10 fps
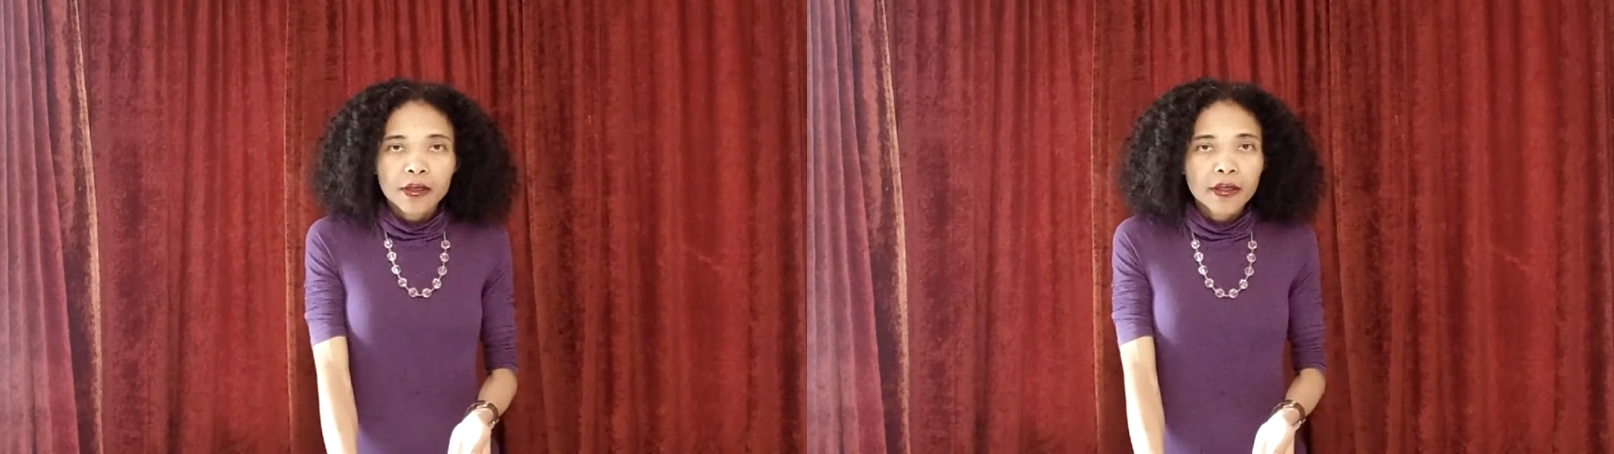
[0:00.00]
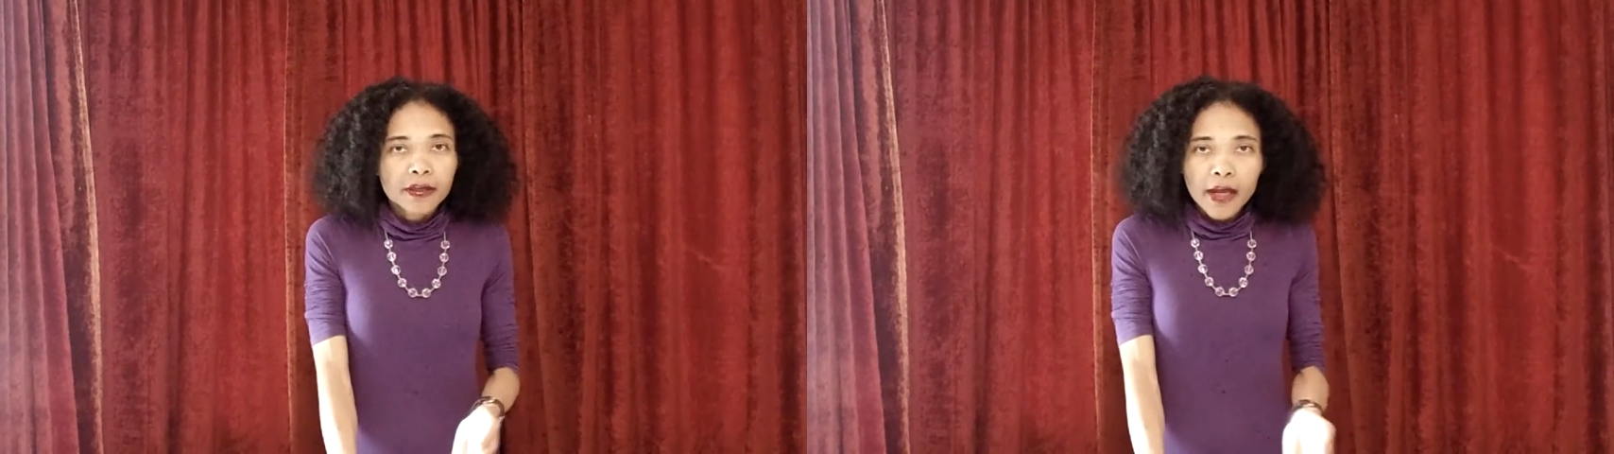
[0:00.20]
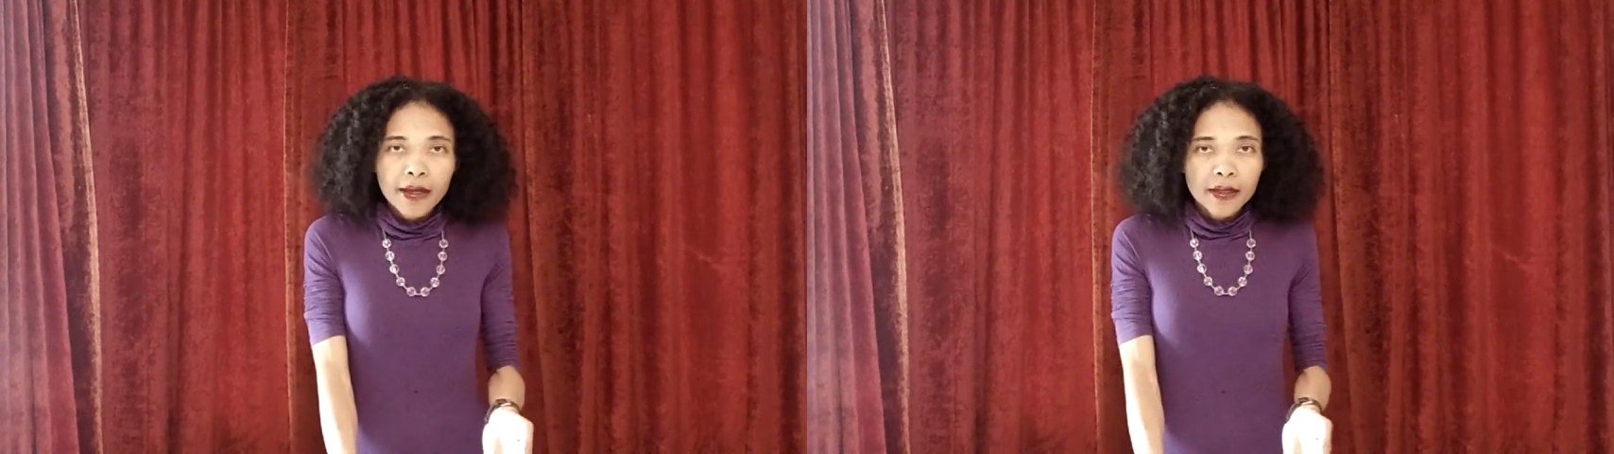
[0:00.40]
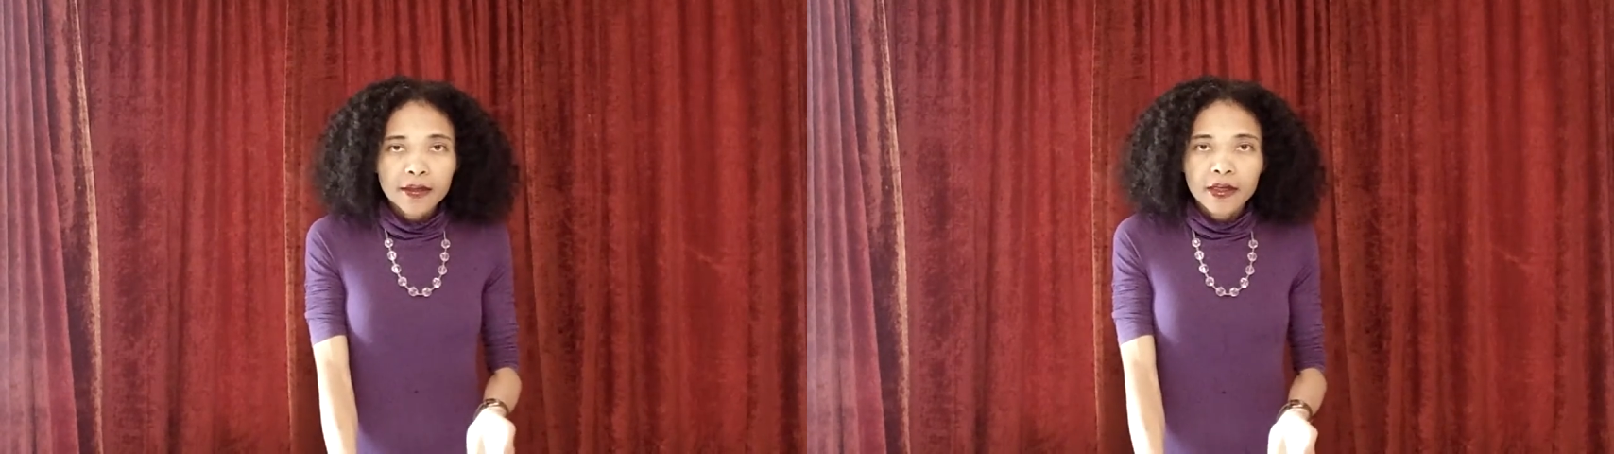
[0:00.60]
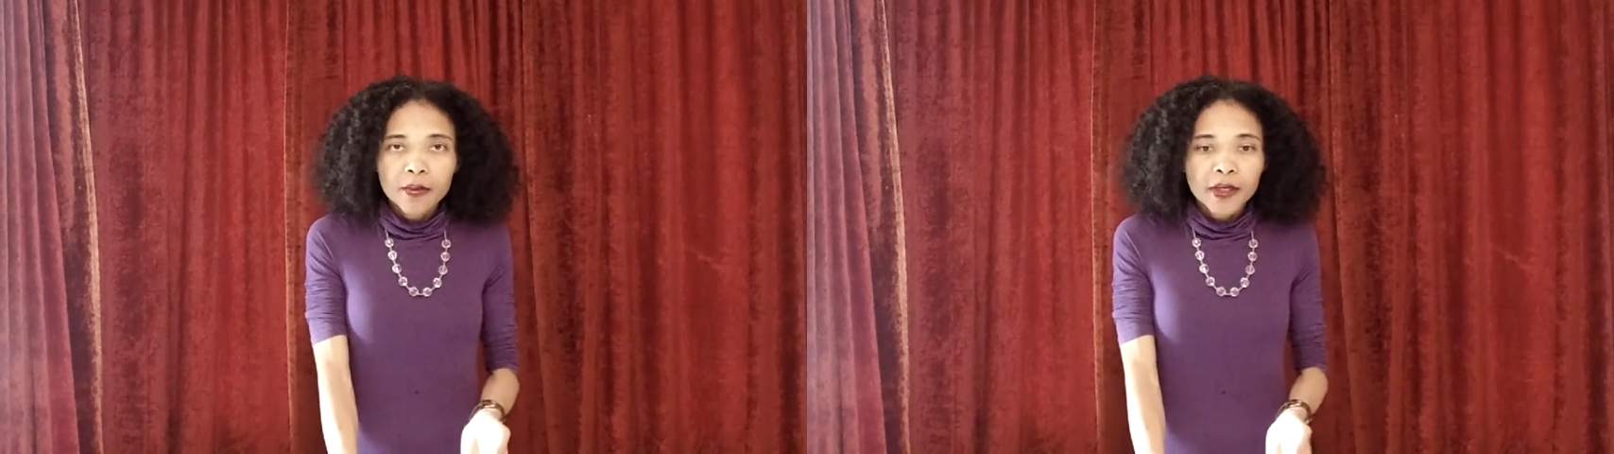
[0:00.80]
It's that
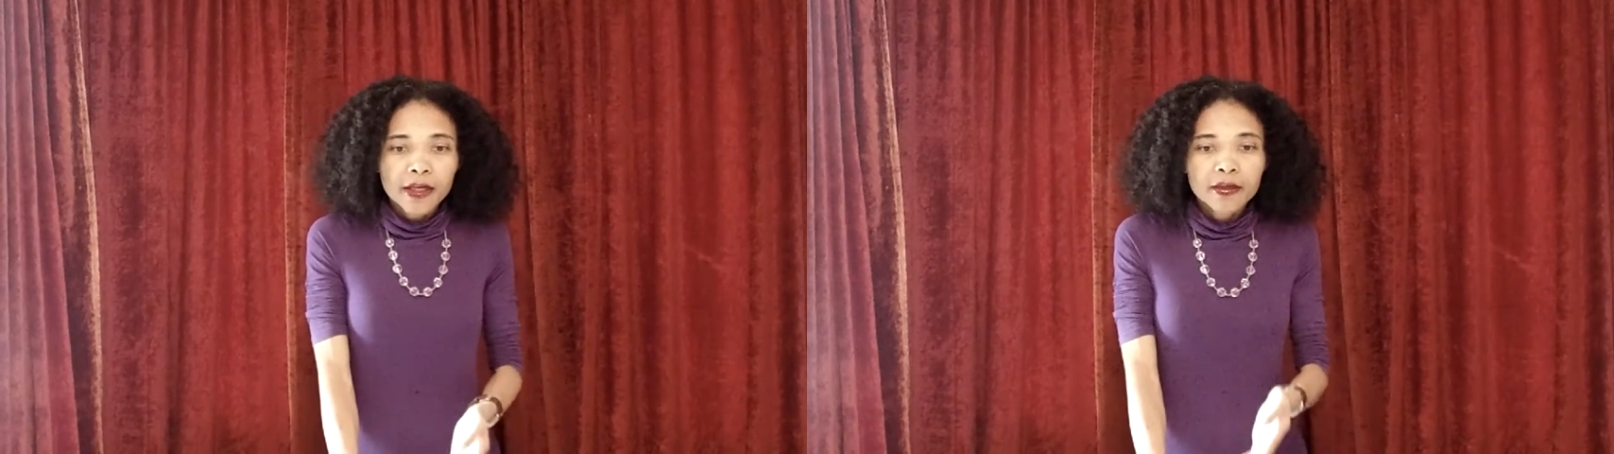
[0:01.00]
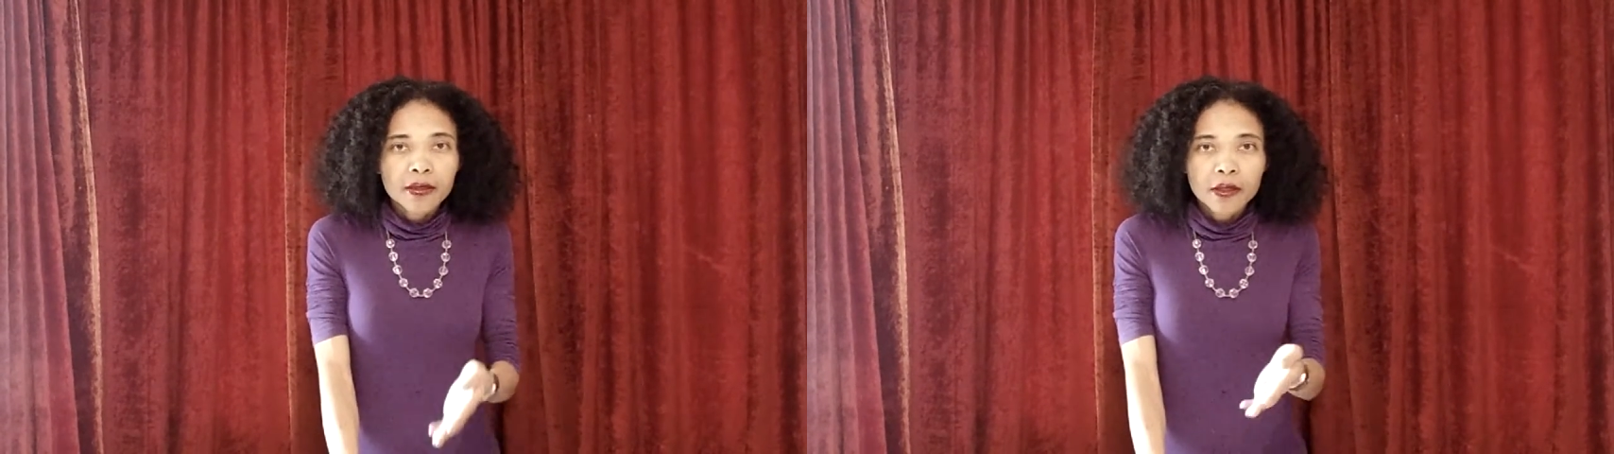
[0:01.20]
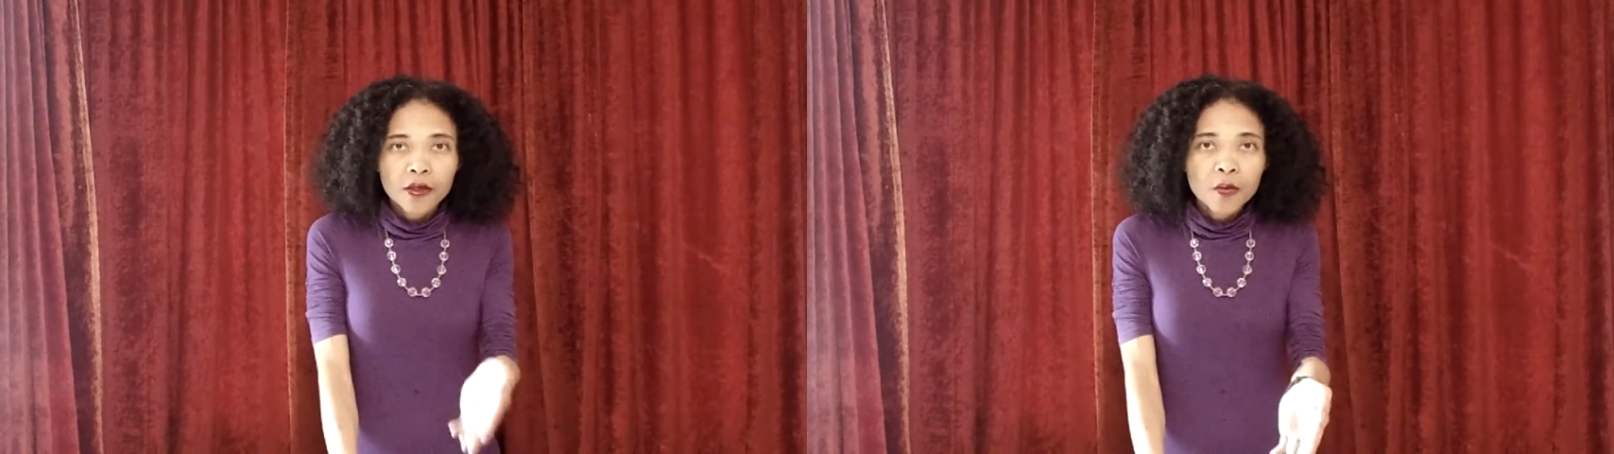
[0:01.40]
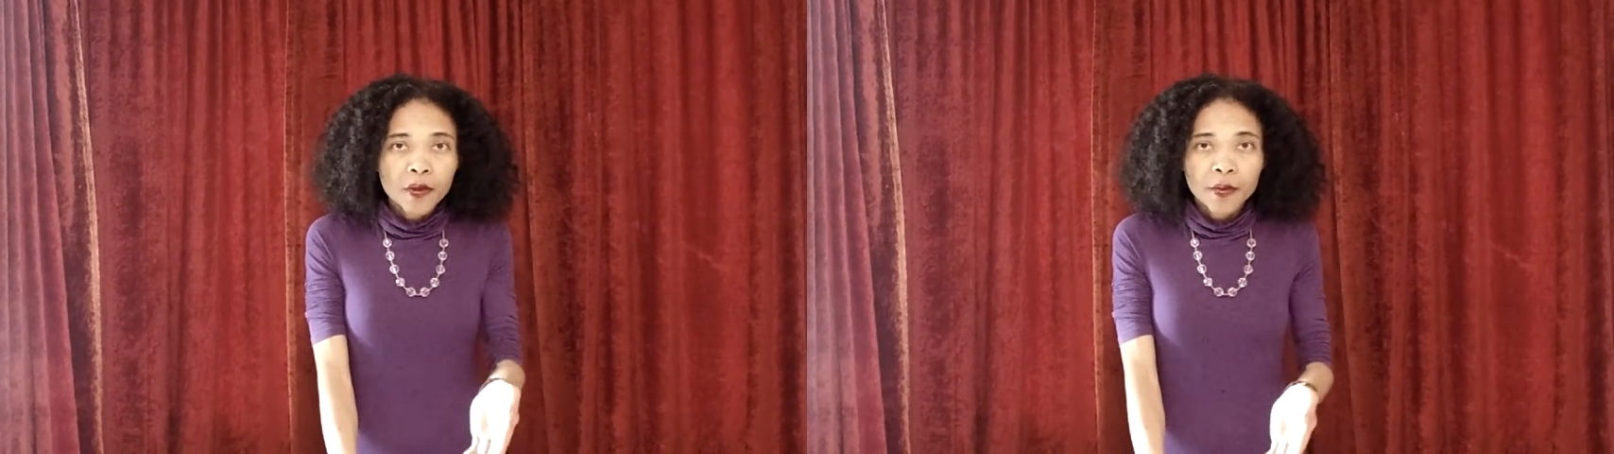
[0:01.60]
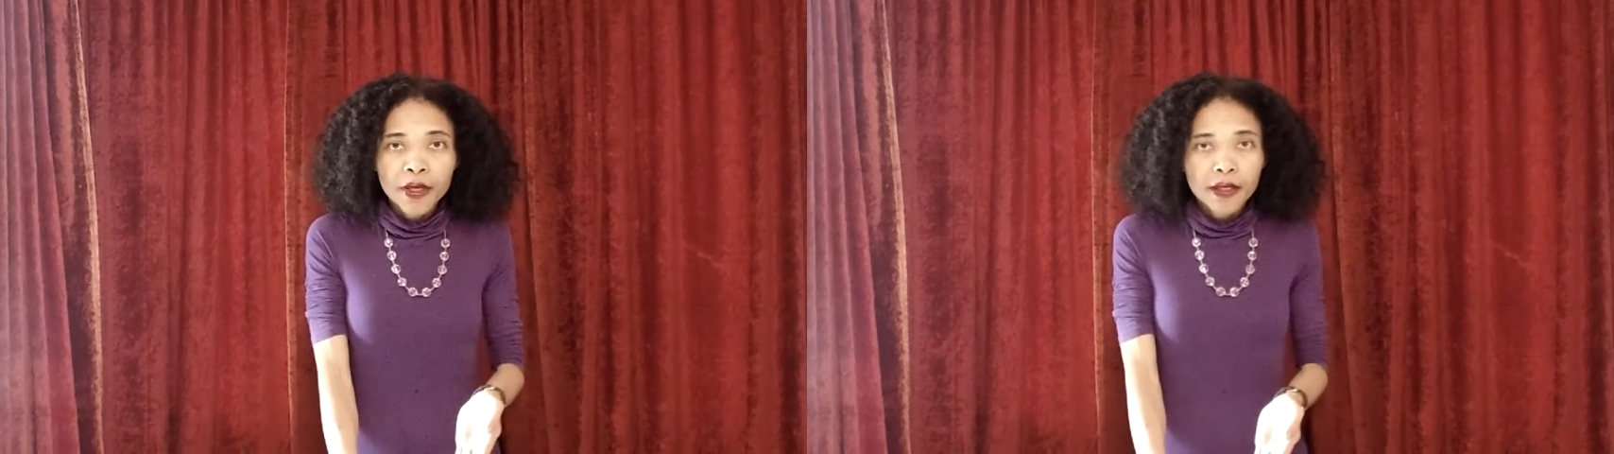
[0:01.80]
easy, because it's a
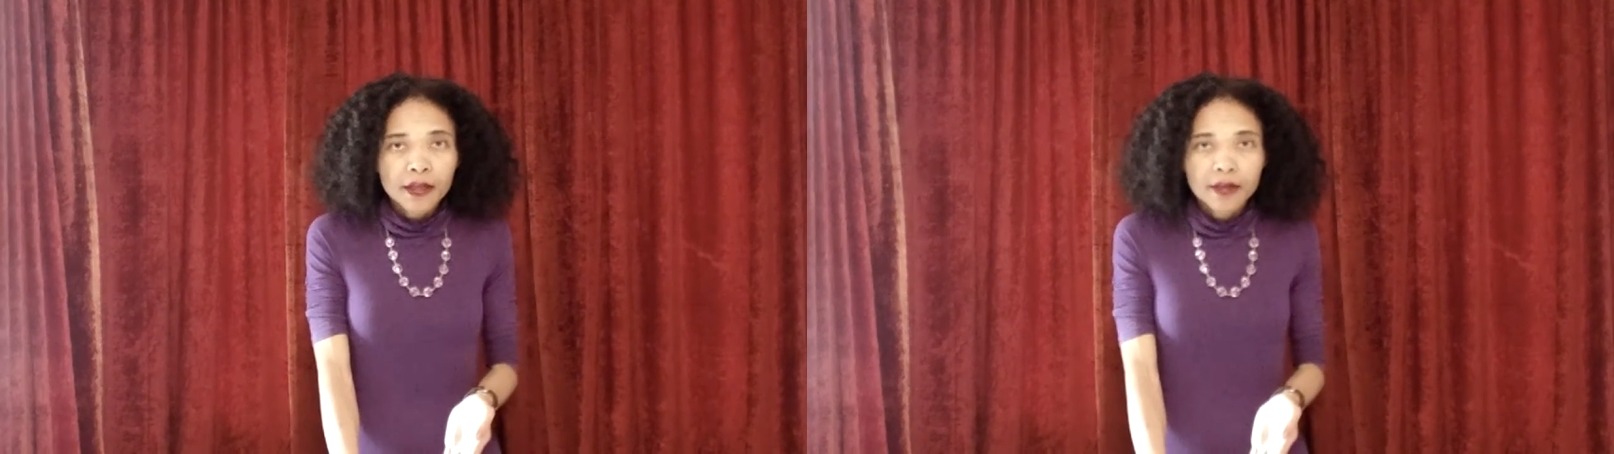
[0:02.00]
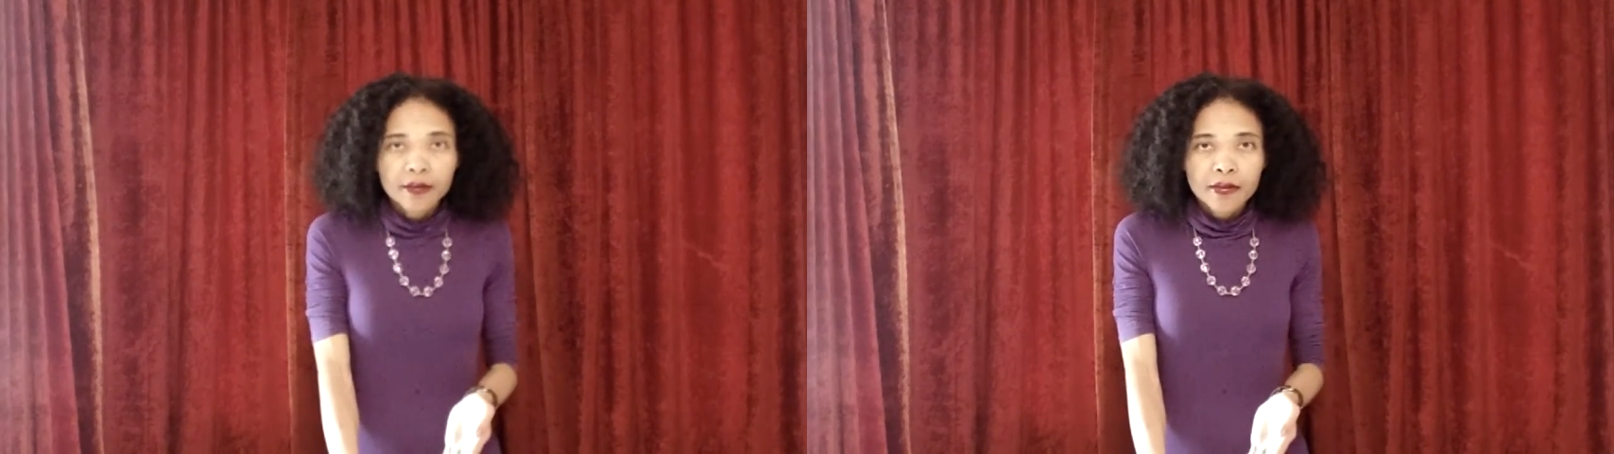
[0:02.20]
human being,